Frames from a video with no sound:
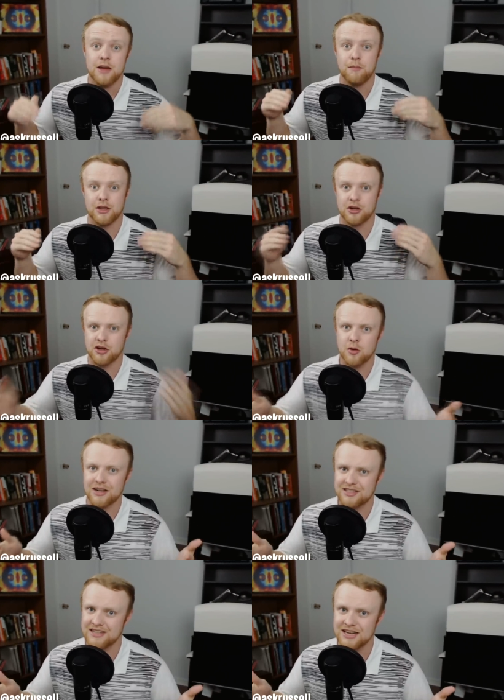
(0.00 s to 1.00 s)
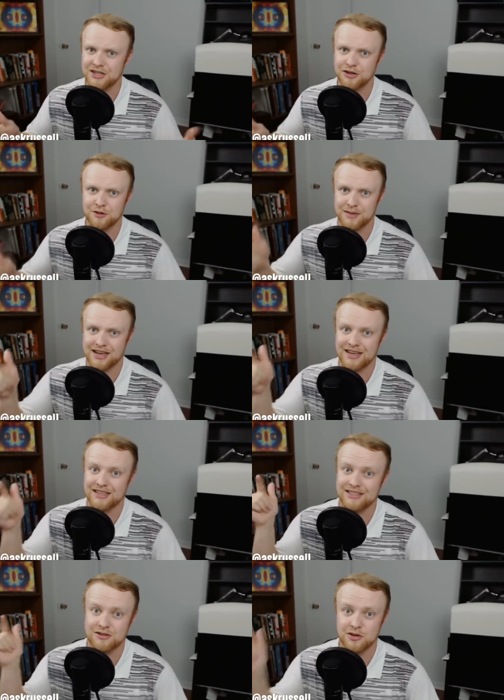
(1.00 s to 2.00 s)
but you're going to want to stay tuned
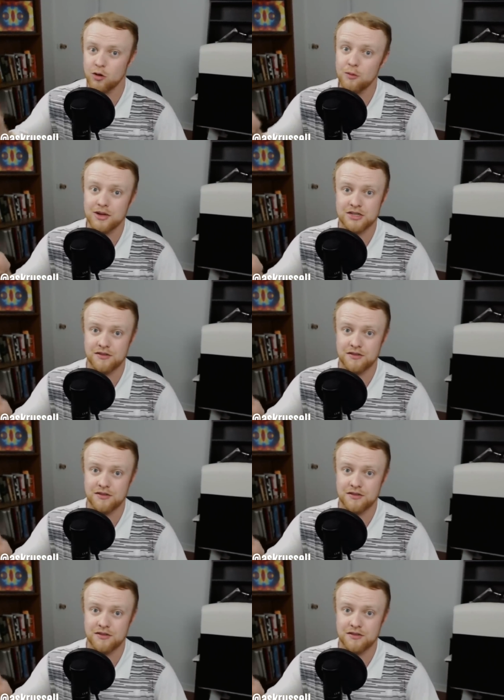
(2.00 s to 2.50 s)
because there's a whole bunch